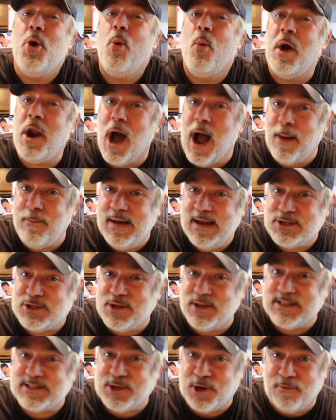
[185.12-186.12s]
when I
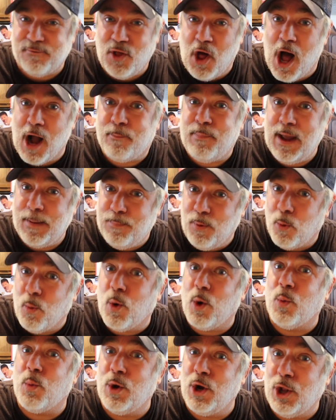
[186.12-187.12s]
mentioned this on a vlog, people
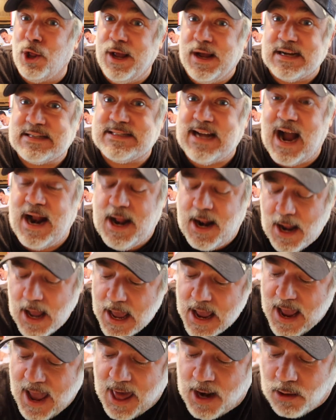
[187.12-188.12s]
were really excited.
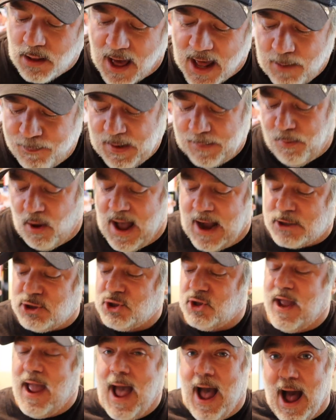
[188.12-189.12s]
And a lot of people
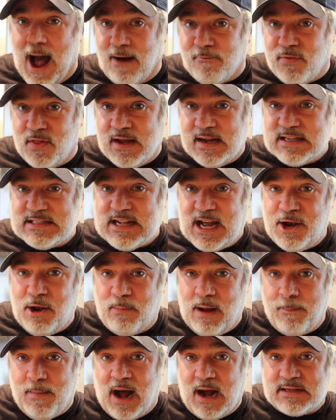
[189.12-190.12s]
actually have this. I know
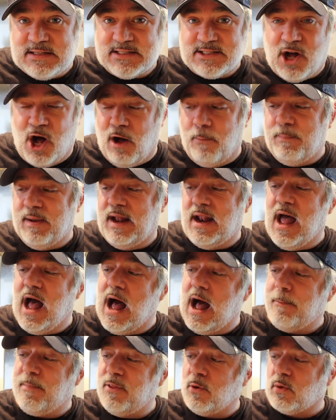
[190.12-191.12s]
my box is all bent
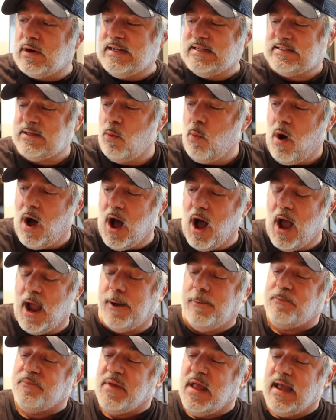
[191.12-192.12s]
up. And the reason
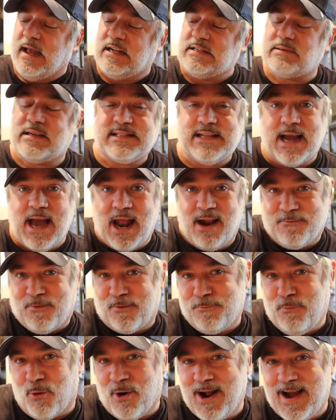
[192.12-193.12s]
why is because I got it
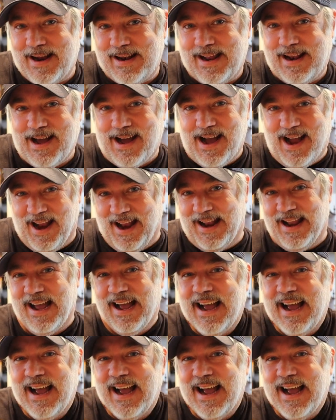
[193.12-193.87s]
for $4.99.